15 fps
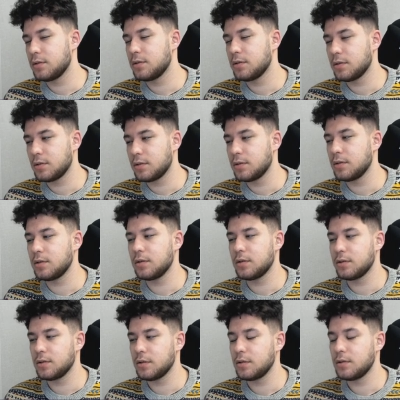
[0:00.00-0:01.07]

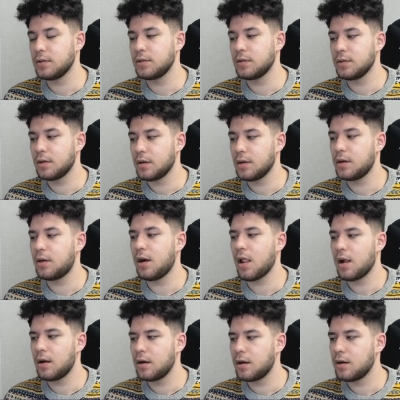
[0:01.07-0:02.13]

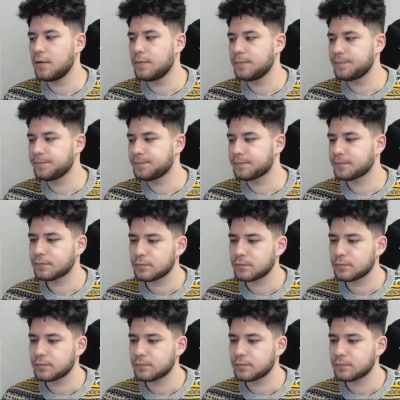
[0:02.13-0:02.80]
(no one is talking)